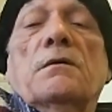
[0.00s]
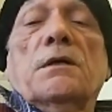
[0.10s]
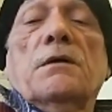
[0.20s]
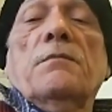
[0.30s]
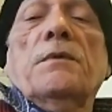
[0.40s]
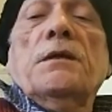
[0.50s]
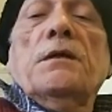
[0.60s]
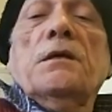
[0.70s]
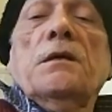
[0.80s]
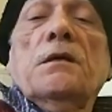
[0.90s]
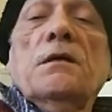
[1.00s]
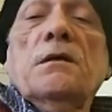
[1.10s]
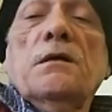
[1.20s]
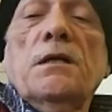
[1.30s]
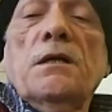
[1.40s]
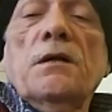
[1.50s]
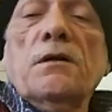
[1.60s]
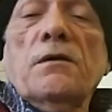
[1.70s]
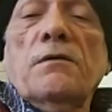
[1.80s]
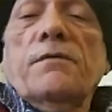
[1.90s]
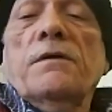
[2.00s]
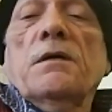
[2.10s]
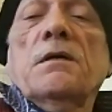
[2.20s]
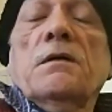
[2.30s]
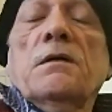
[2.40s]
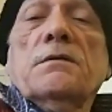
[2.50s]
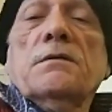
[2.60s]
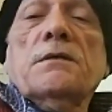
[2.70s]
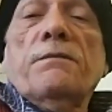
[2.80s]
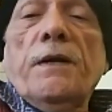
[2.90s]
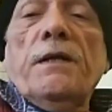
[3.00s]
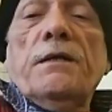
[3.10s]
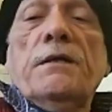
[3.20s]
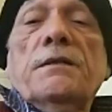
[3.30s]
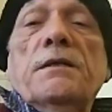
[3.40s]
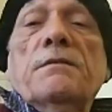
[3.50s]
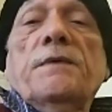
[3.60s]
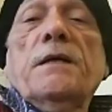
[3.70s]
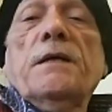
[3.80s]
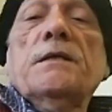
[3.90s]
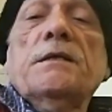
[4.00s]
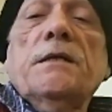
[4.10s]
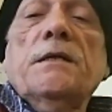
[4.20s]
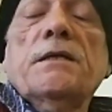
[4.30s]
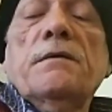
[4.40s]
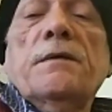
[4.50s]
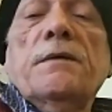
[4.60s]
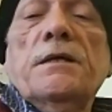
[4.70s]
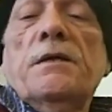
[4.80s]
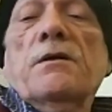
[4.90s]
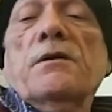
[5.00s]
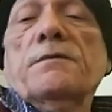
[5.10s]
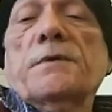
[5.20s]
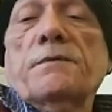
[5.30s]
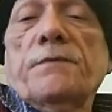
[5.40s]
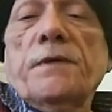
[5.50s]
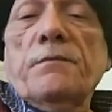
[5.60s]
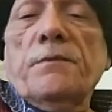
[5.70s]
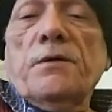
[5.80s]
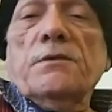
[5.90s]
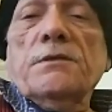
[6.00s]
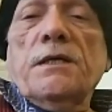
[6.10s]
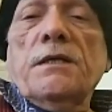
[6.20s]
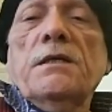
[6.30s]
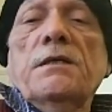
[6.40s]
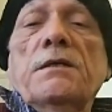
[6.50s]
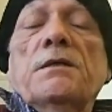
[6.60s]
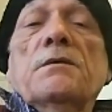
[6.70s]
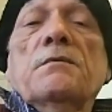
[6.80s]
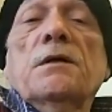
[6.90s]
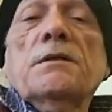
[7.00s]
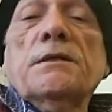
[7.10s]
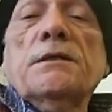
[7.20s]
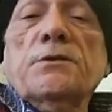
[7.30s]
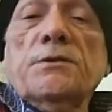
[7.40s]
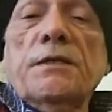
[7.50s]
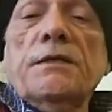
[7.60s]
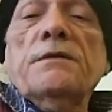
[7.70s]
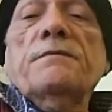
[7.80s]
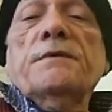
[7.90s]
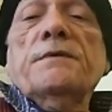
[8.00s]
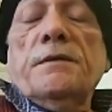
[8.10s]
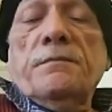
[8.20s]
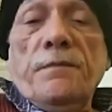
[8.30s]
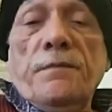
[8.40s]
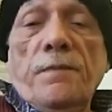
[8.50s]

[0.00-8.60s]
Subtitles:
give me a lot of suffering. In fact, they did give me a lot of suffering because I was associated with them,